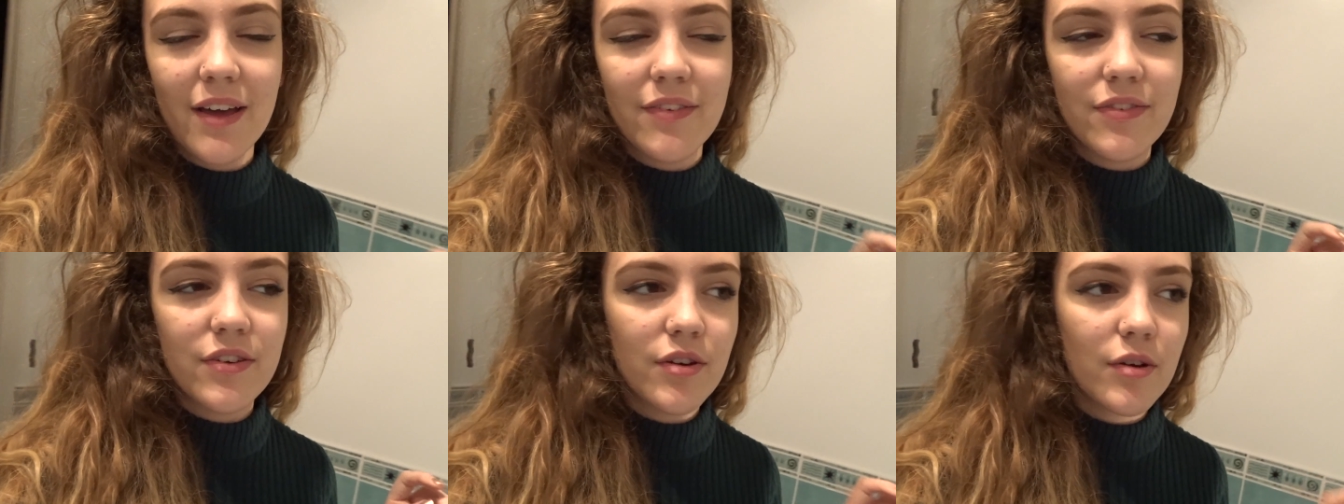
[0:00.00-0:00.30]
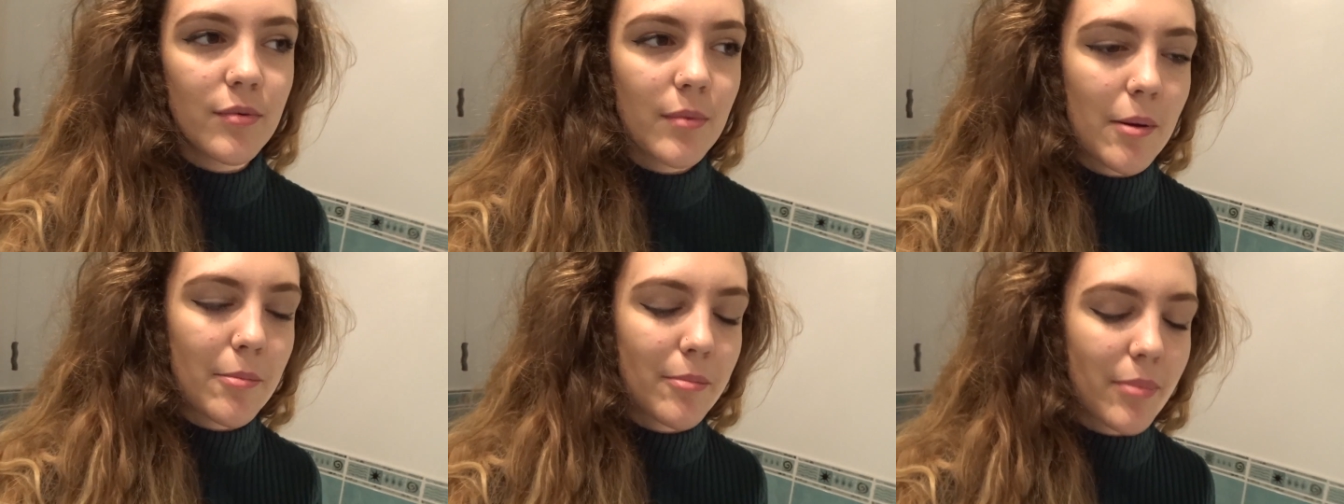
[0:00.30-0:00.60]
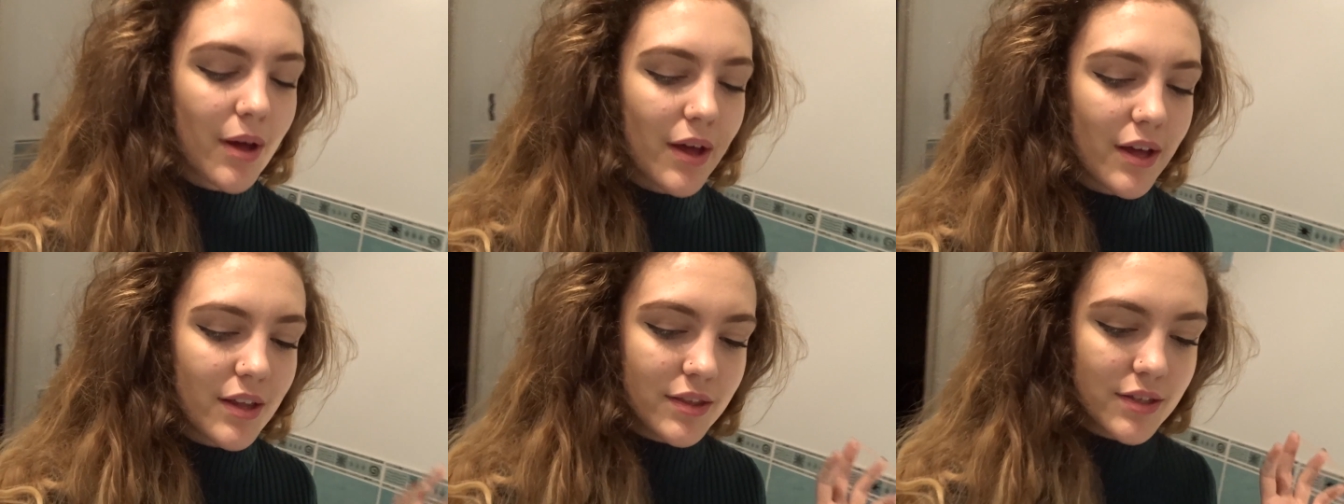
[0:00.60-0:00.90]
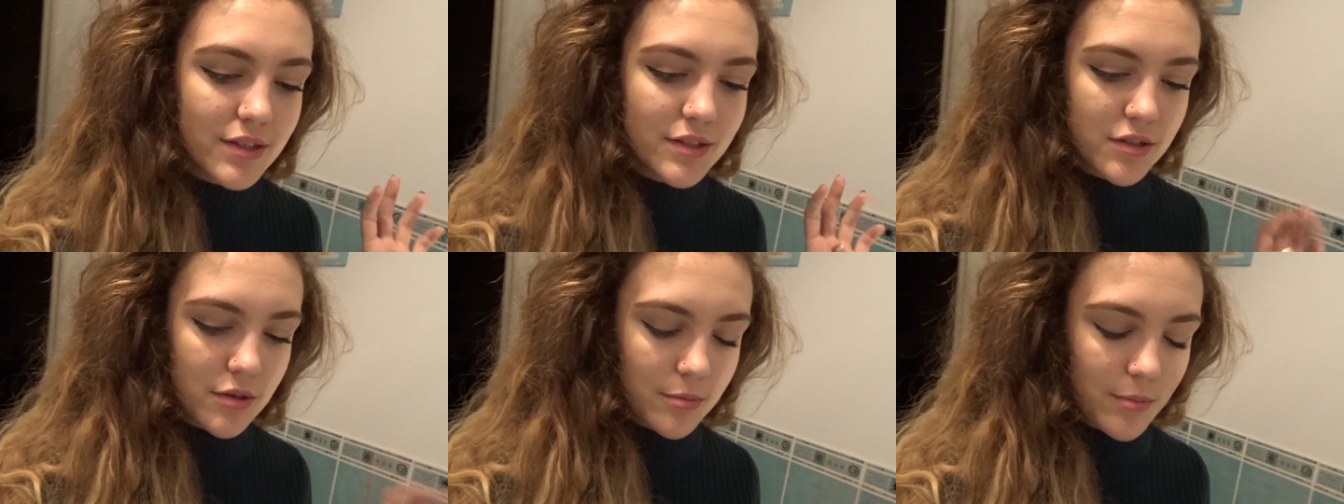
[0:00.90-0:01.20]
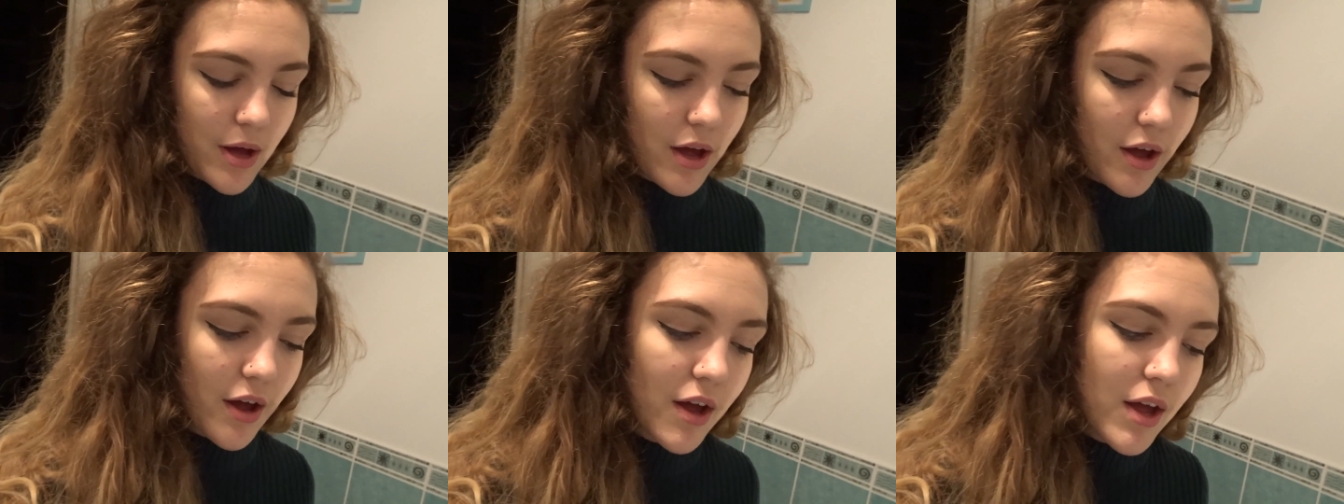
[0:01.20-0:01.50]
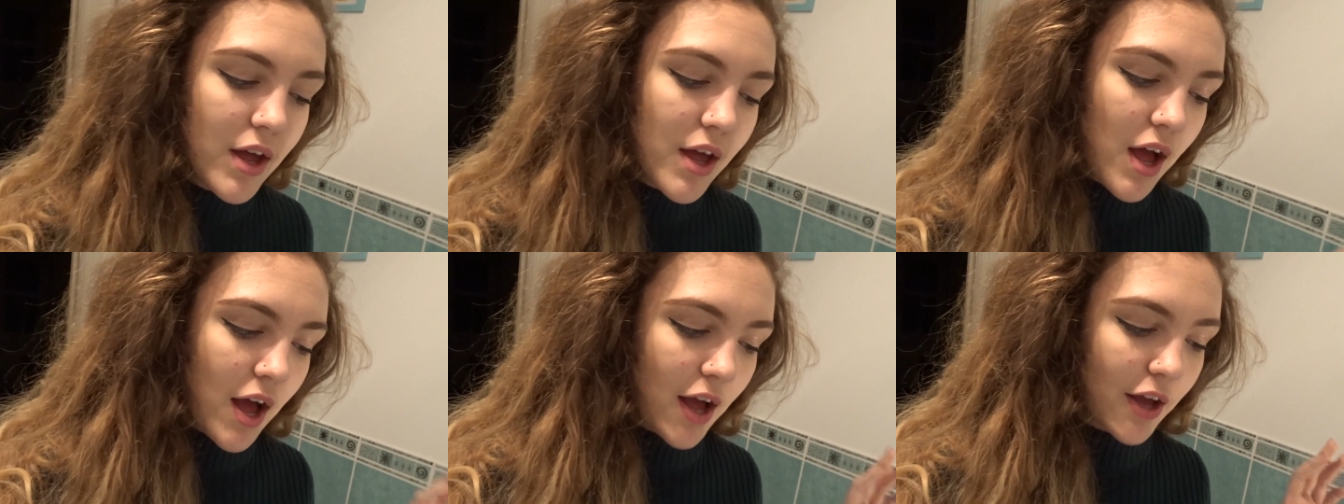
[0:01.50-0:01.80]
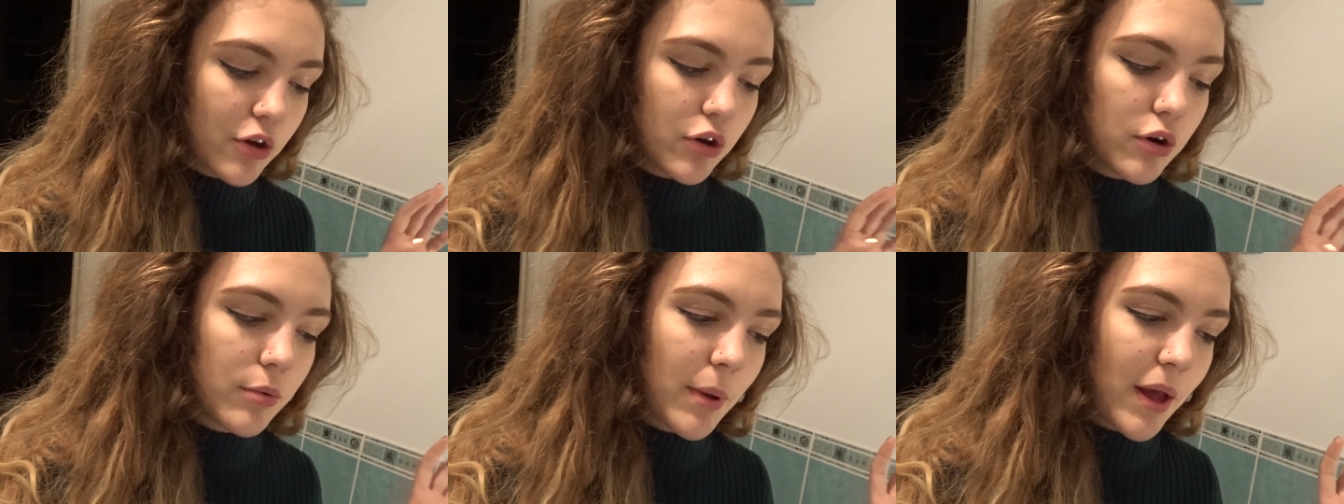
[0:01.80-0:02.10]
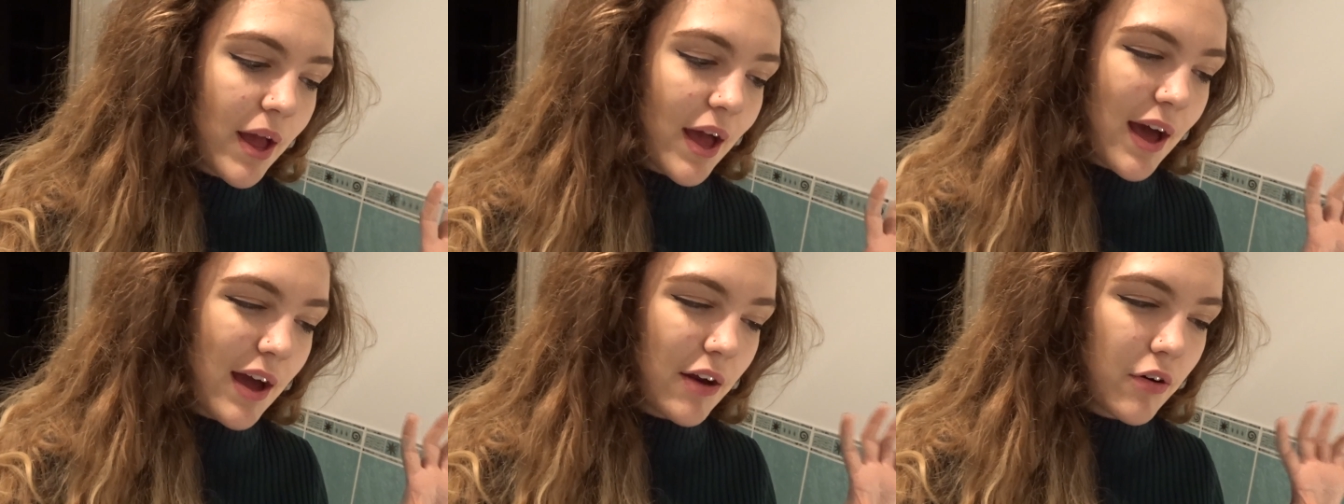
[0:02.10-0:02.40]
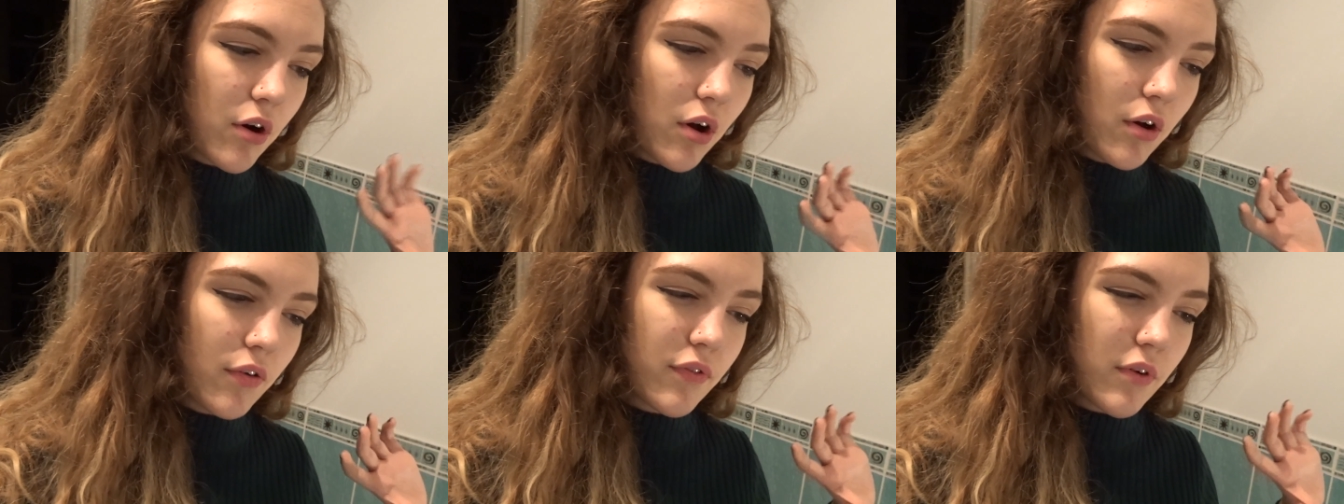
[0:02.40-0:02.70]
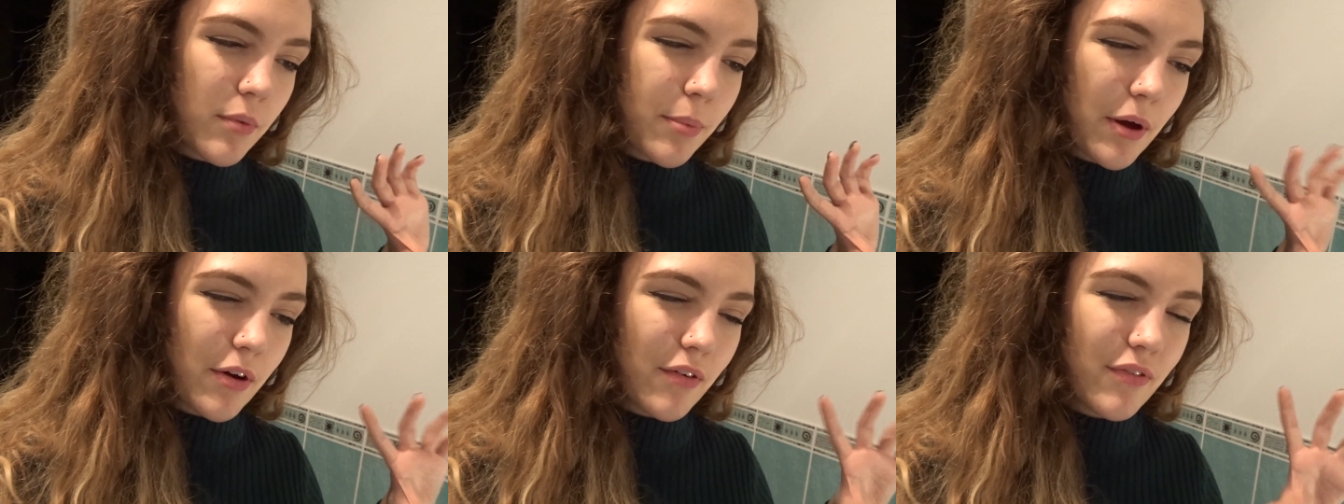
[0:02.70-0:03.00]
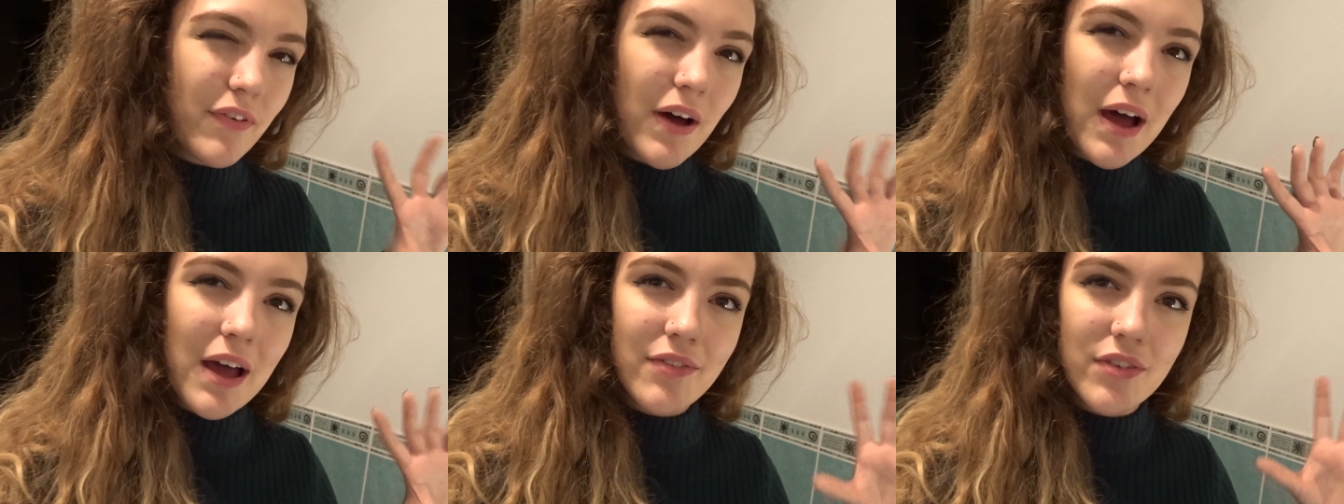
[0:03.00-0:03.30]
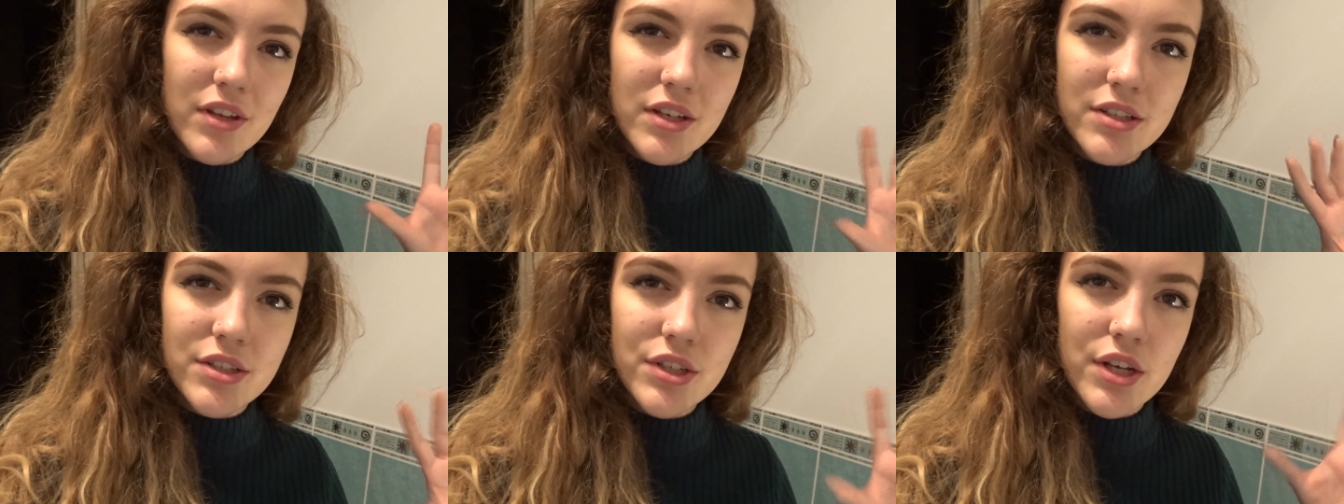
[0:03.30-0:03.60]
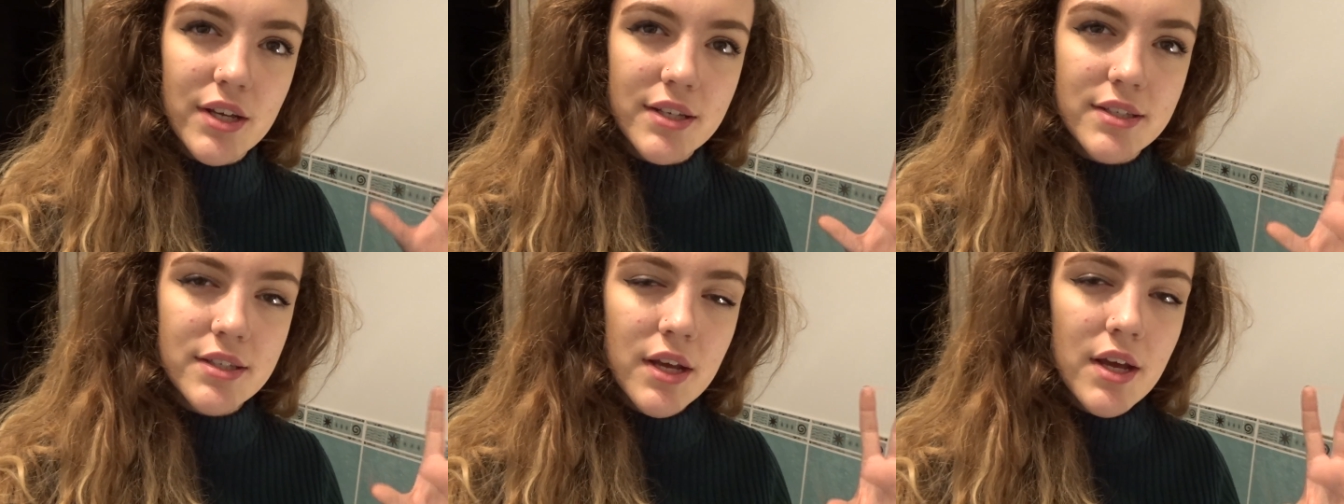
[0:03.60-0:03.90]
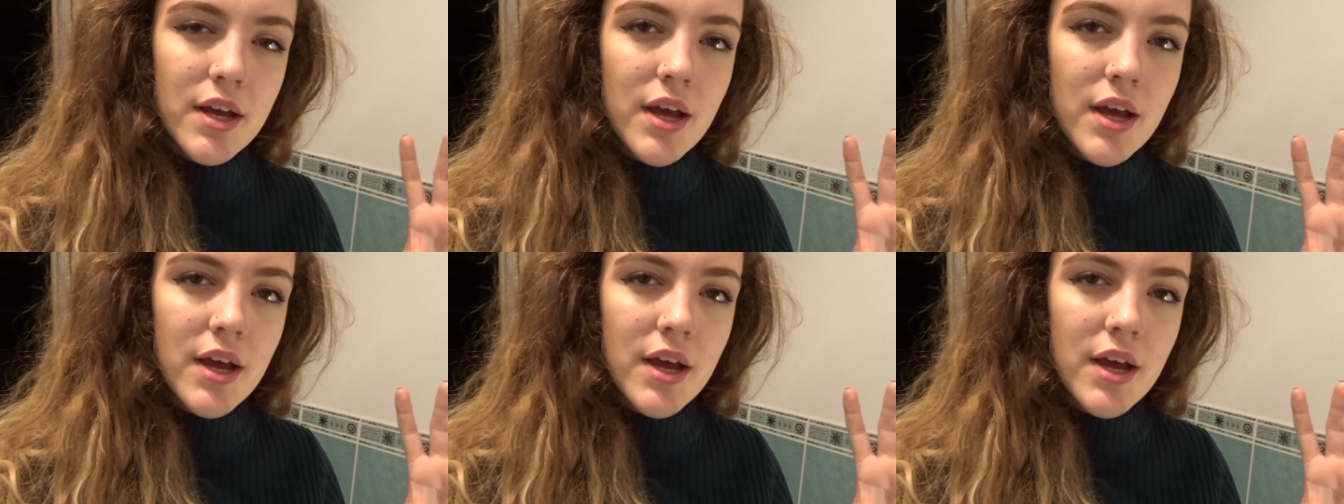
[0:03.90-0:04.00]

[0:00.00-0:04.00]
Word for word: If you remember in the summer, I cut my hair off about five inches.